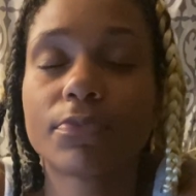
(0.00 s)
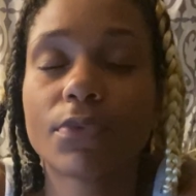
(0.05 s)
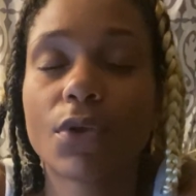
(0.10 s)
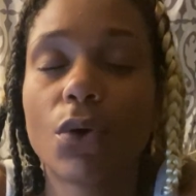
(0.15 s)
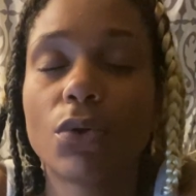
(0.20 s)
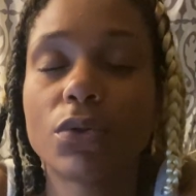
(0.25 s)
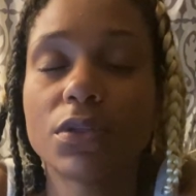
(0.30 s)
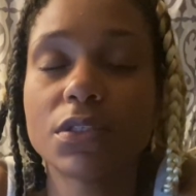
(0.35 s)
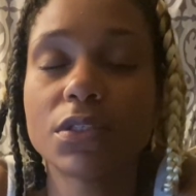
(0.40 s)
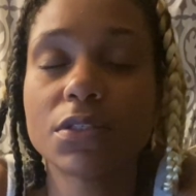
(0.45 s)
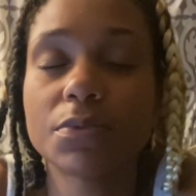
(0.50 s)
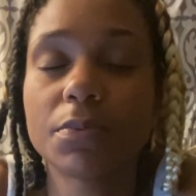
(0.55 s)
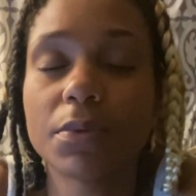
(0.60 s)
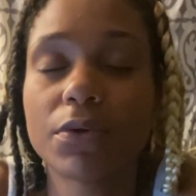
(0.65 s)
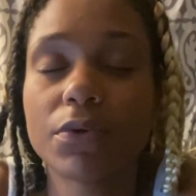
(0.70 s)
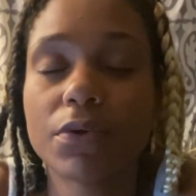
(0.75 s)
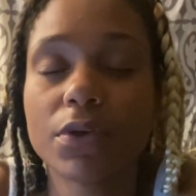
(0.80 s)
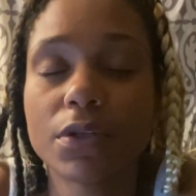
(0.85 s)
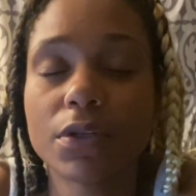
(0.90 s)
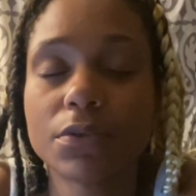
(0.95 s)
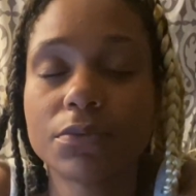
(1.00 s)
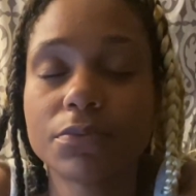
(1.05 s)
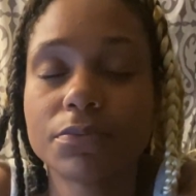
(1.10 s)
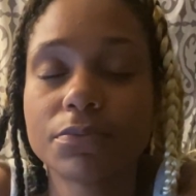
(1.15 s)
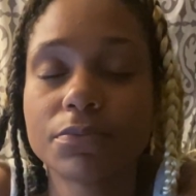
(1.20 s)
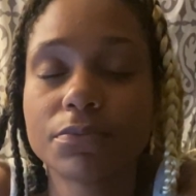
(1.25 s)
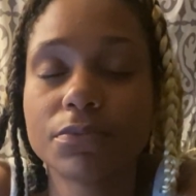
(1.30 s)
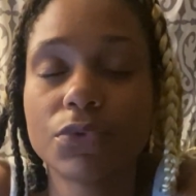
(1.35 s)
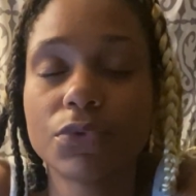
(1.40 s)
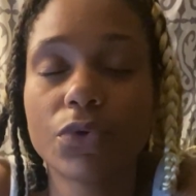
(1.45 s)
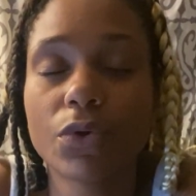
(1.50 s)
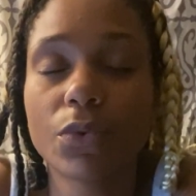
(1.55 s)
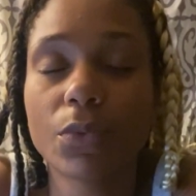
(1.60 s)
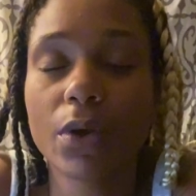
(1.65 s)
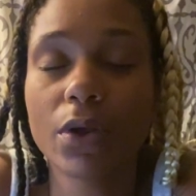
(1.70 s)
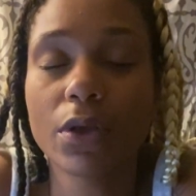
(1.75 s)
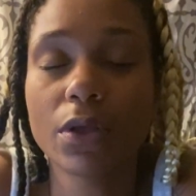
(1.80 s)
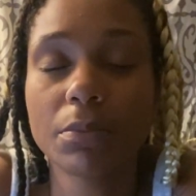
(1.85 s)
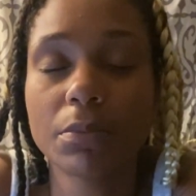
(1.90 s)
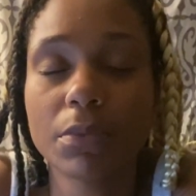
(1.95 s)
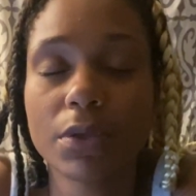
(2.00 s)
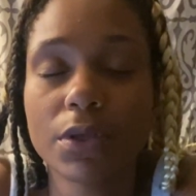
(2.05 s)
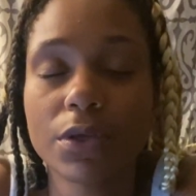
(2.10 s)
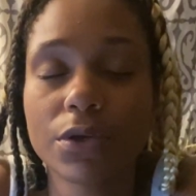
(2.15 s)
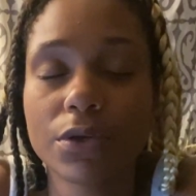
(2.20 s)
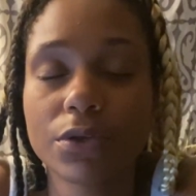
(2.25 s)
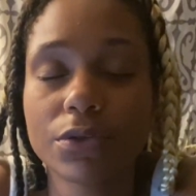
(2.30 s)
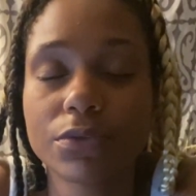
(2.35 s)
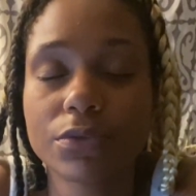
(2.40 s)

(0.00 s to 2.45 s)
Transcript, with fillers: Holy Spirit, you are welcome here.